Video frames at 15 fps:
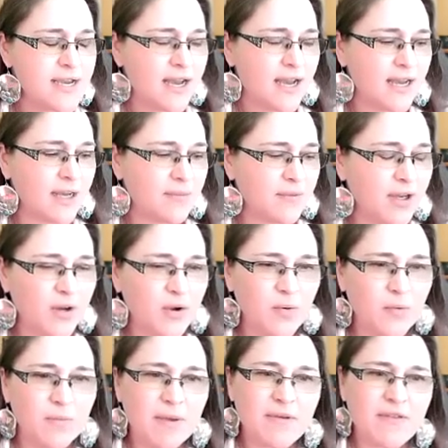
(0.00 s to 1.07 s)

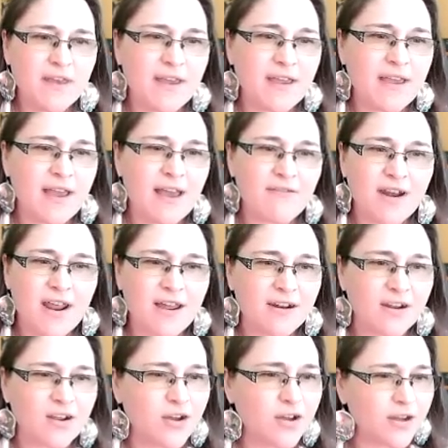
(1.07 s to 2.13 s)
Maybe they haven't had a
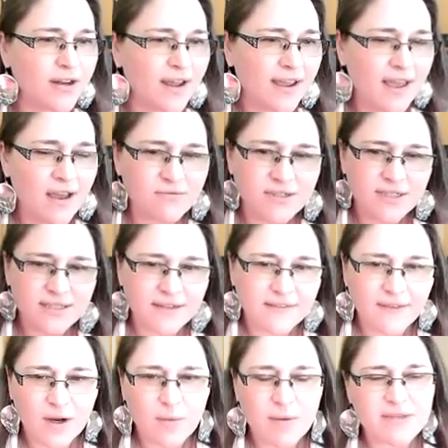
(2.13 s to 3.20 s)
good accountant in
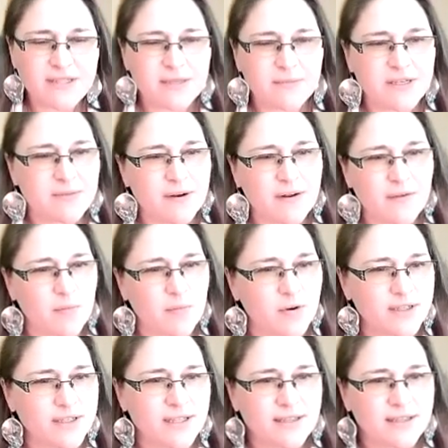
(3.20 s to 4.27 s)
there. Maybe somebody's been in their
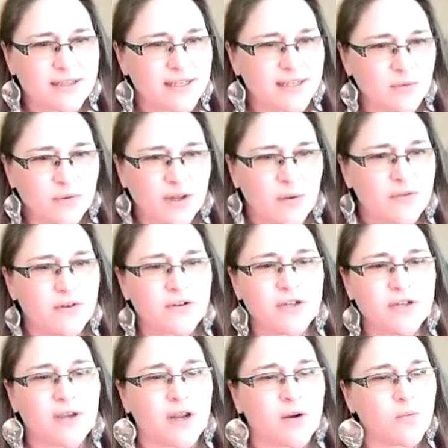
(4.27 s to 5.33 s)
books and doesn't really know what they're
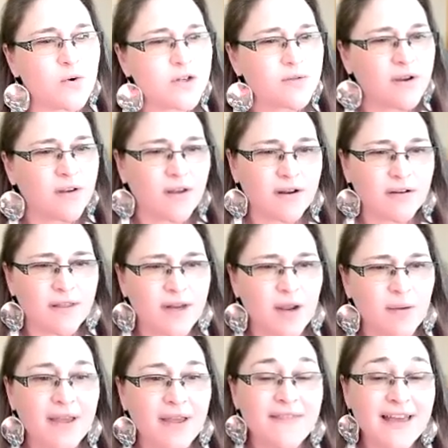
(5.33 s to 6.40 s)
doing. And we're doing a lot of
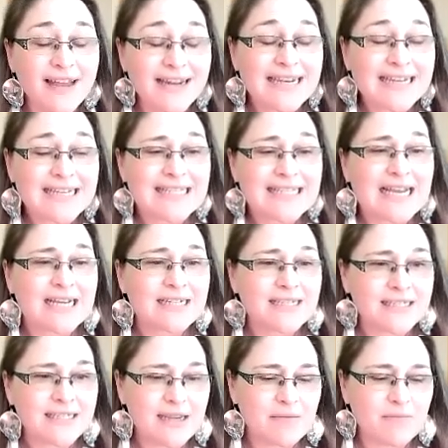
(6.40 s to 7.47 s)
cleanup. And that exact
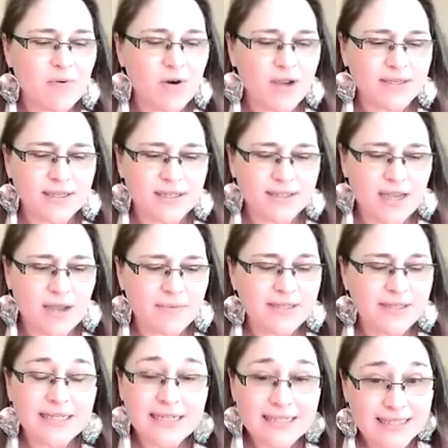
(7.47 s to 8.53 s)
same process
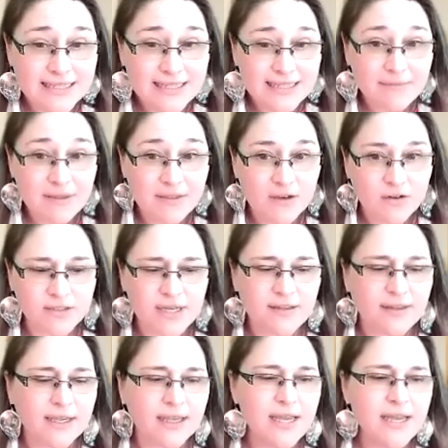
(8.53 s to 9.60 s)
happens. And it's the same thing that you're saying. Like,